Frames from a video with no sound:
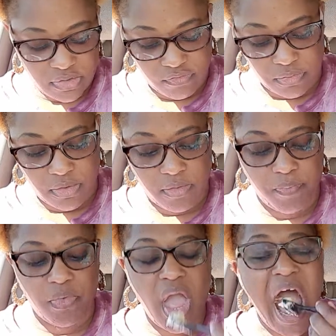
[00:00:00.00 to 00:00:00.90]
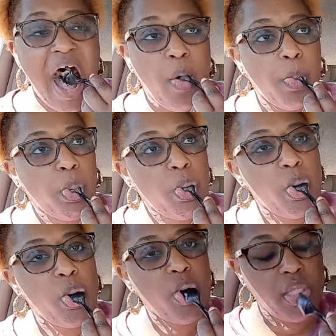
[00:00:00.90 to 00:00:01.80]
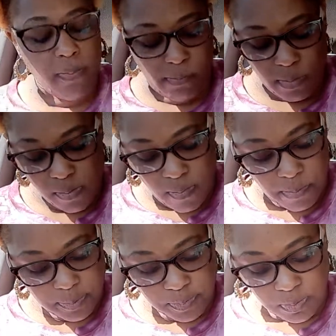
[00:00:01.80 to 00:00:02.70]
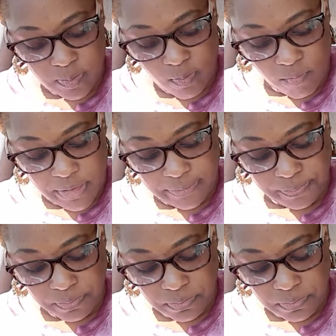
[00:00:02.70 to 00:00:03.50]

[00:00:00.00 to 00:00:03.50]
I didn't snap. He threw it in my hand. I didn't even grab it.